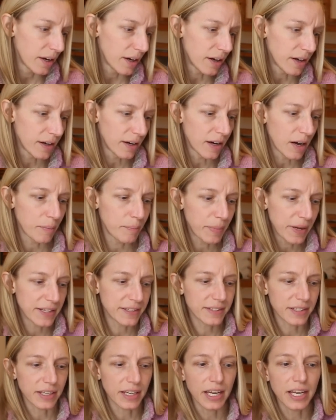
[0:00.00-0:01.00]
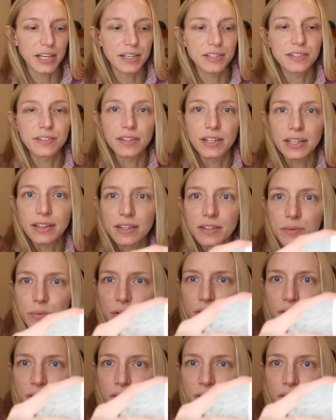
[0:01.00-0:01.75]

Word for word: uh, a basic gauge, like this